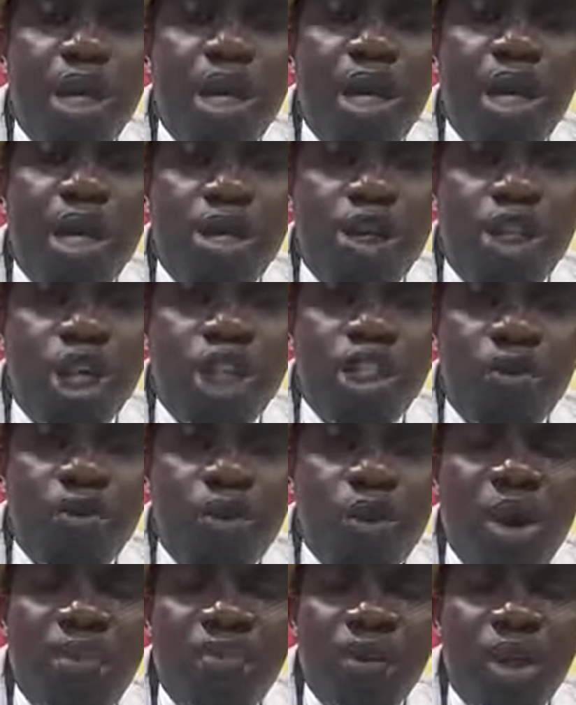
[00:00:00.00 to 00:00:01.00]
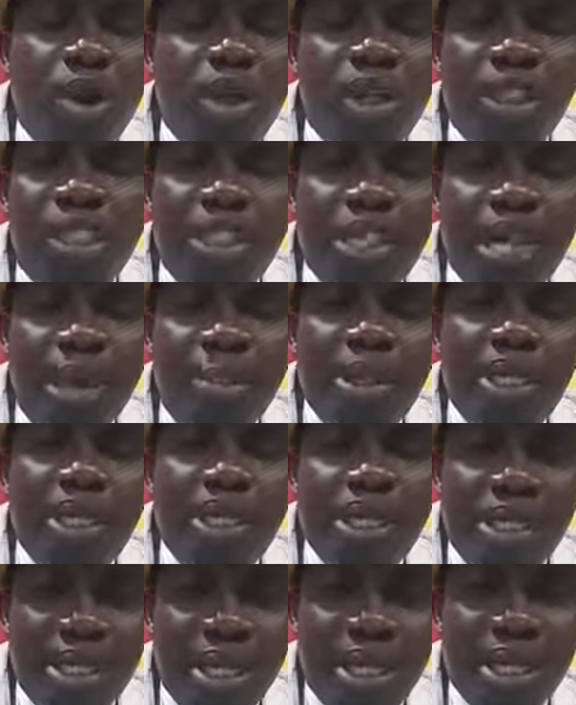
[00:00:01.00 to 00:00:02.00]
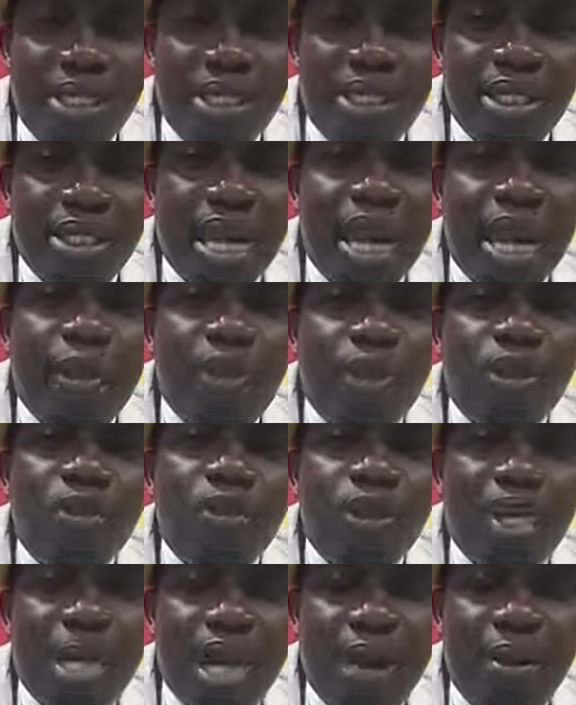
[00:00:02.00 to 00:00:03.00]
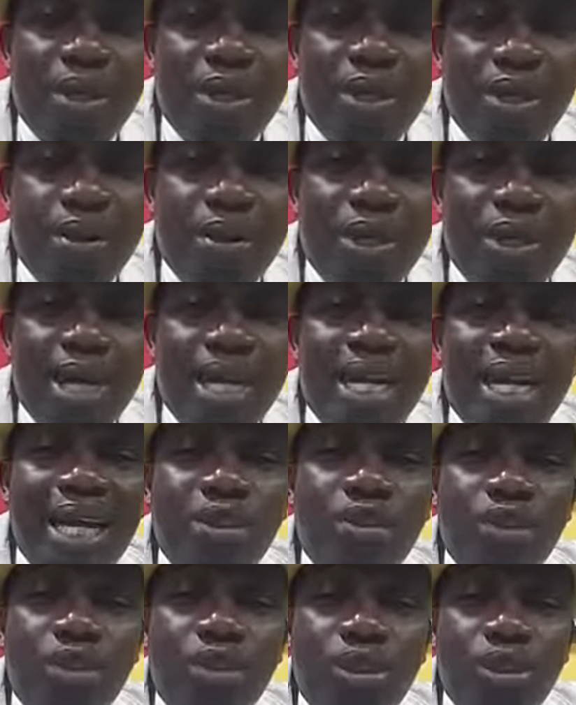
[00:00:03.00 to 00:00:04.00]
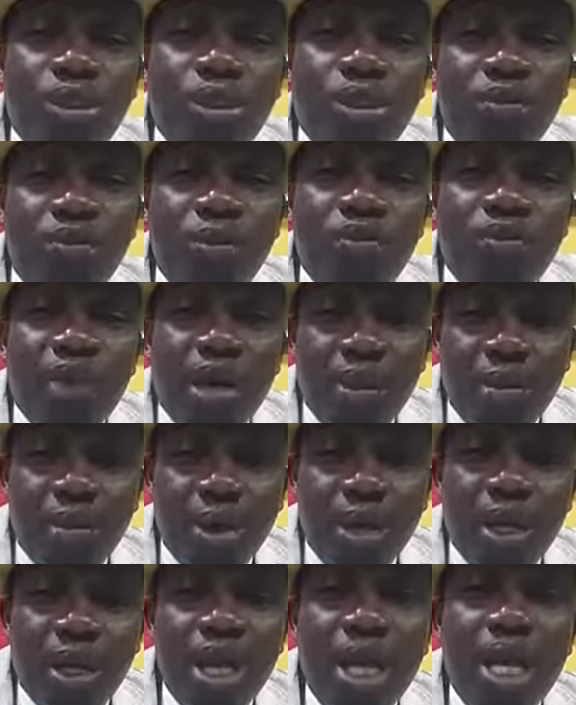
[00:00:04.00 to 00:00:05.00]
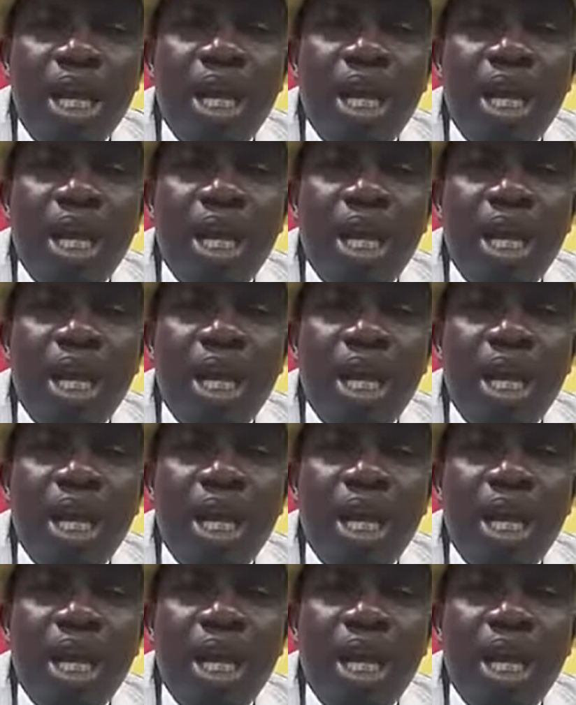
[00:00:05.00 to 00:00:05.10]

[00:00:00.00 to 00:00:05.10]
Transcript: Those of you who have not gotten diabetes yet, I want to encourage you to learn how to chew your food very well.